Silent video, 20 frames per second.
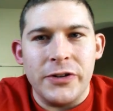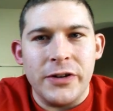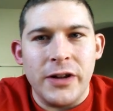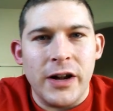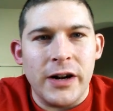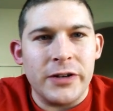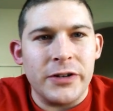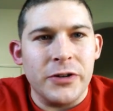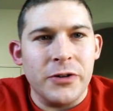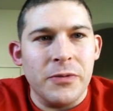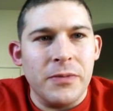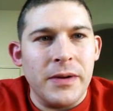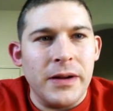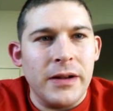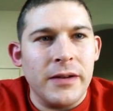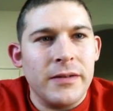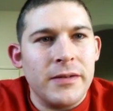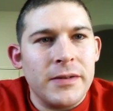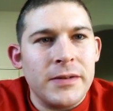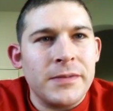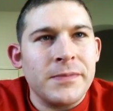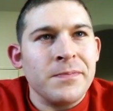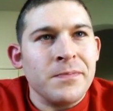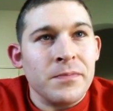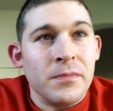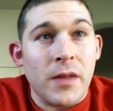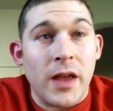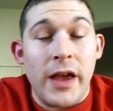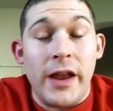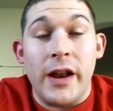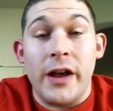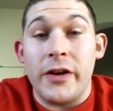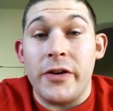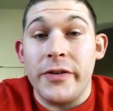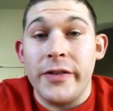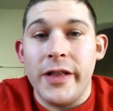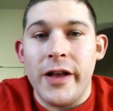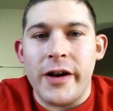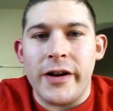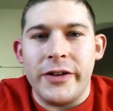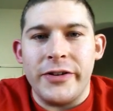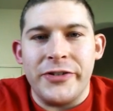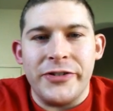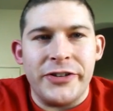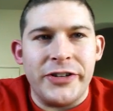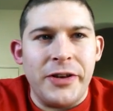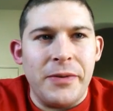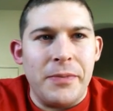about. And good luck on your CPAP.